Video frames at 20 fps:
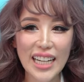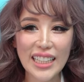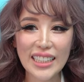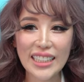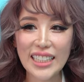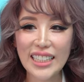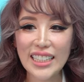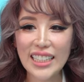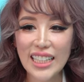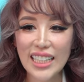I
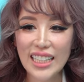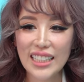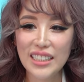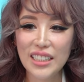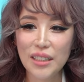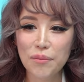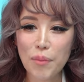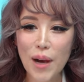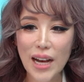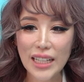think
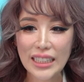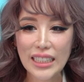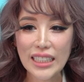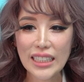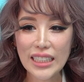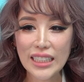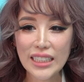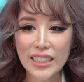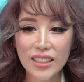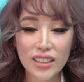the
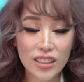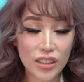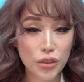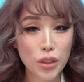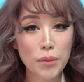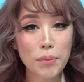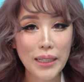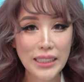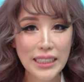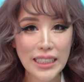party leaders, the
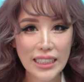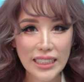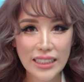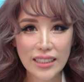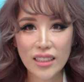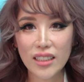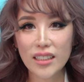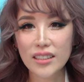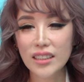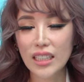three party
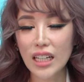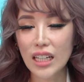leaders,